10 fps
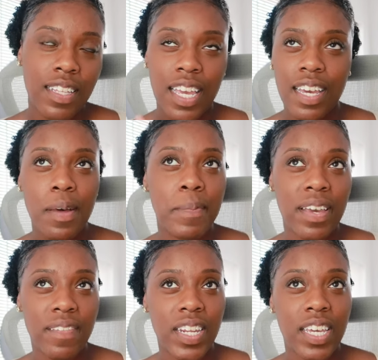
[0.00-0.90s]
like
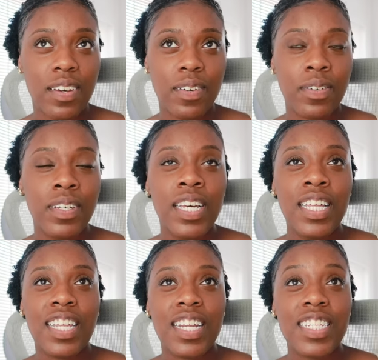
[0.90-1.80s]
comeback video
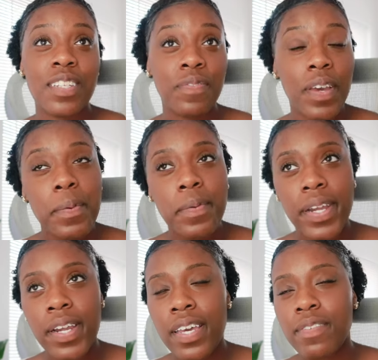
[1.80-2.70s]
that I did in
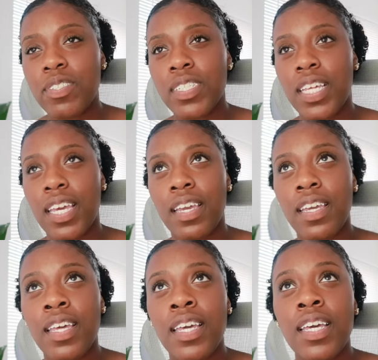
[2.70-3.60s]
February of just
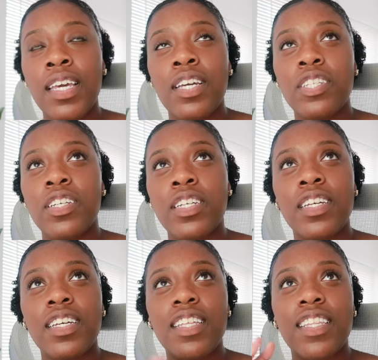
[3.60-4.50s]
like
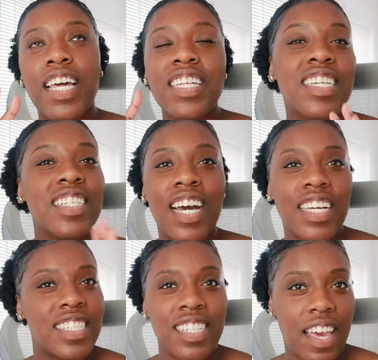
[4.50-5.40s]
that's a
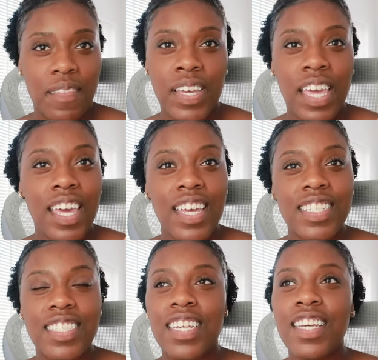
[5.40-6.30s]
lot to
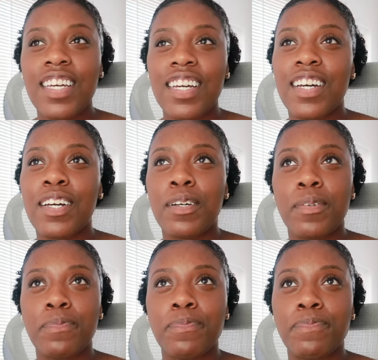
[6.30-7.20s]
navigate
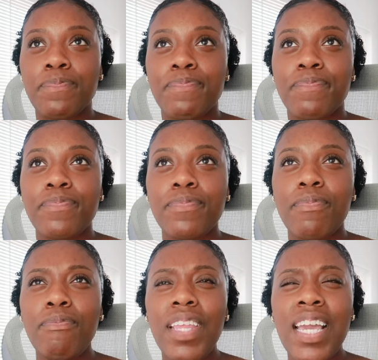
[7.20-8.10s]
um
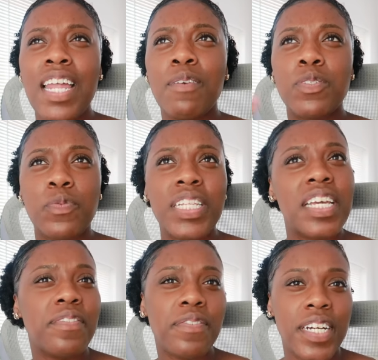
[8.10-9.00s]
and I was
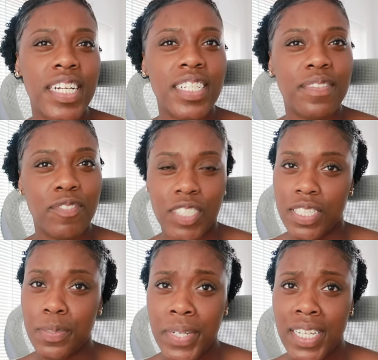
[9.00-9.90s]
really afraid of
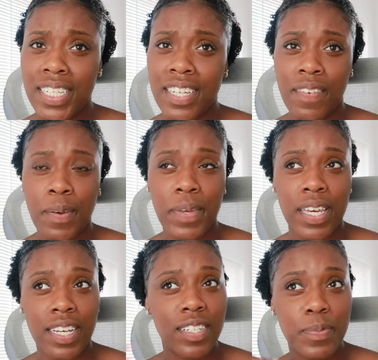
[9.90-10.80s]
judgment if I'm
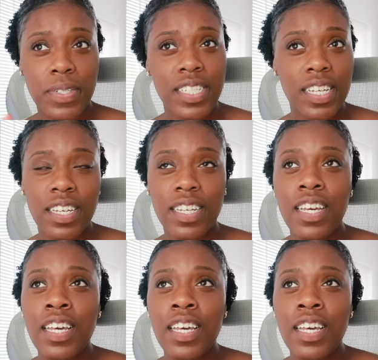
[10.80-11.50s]
being 100%